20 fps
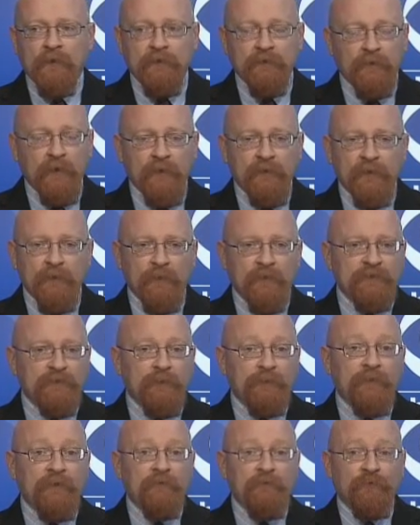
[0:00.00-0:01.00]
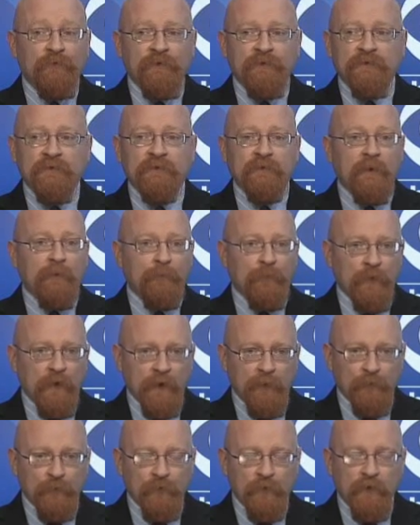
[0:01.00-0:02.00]
indict them on something, for instance, like
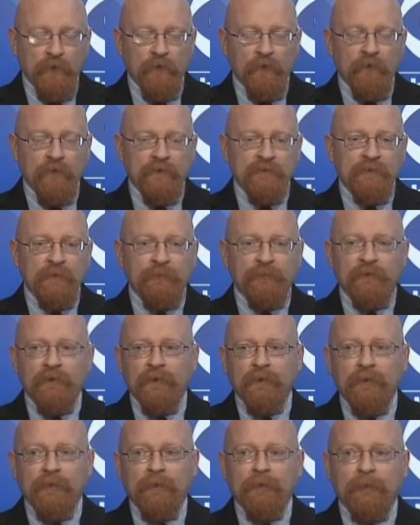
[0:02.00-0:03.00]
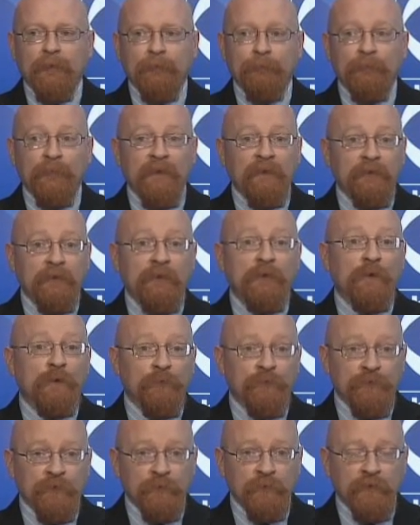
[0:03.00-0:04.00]
bribery or accepting illegal
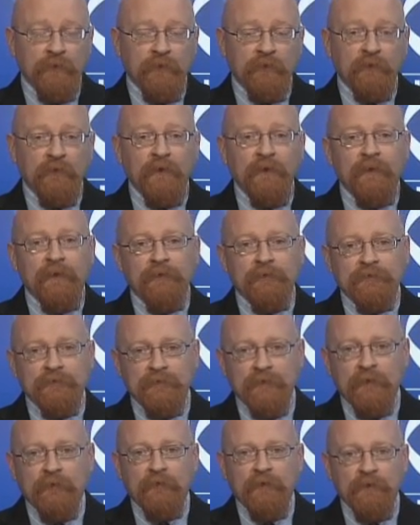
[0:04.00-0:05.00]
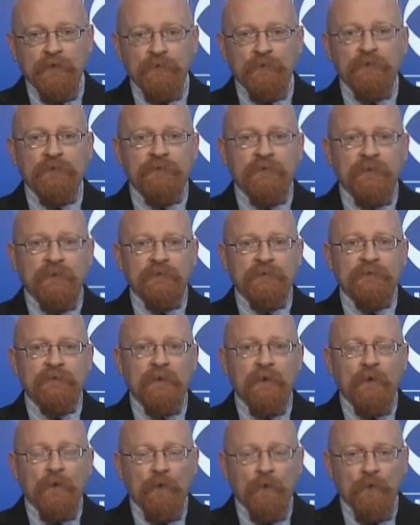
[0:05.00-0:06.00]
gratuities. Instead, they use
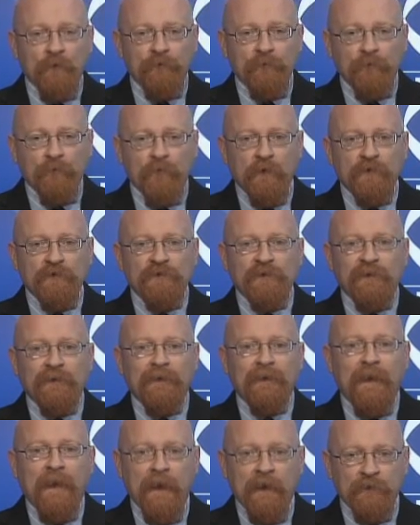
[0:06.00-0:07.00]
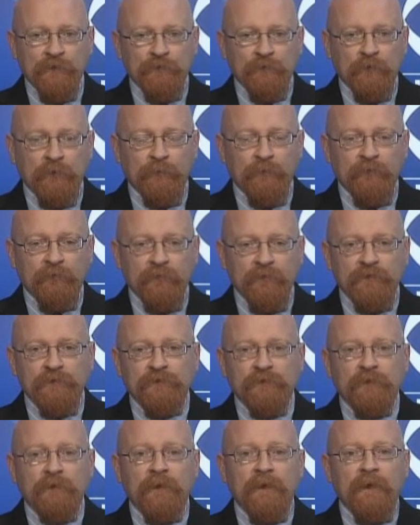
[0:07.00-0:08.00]
this overarching catch-all
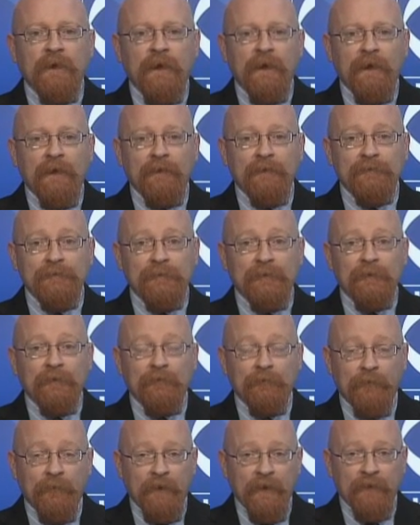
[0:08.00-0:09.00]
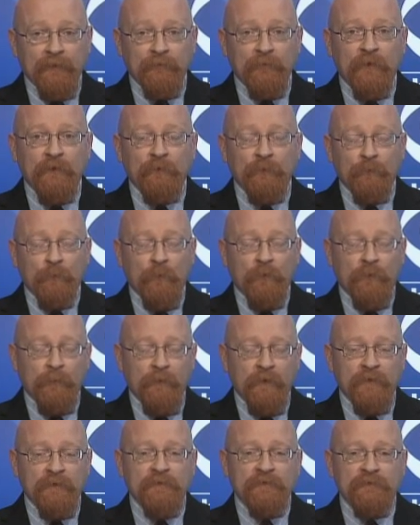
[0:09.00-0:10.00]
provision, and that is what the
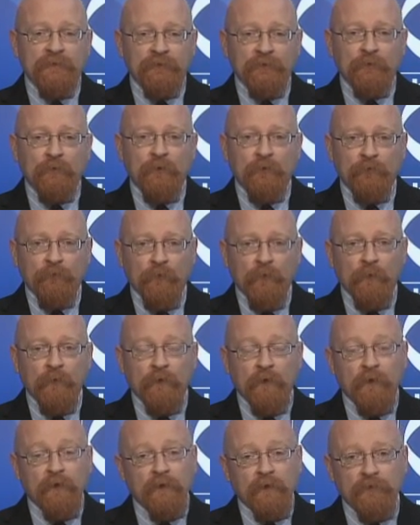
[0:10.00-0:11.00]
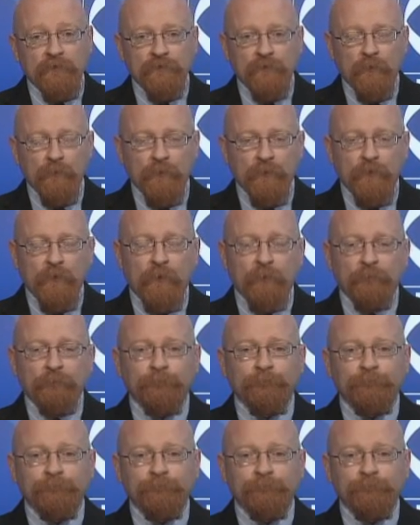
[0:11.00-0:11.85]
basis that they're going forward on against Joe Bruno.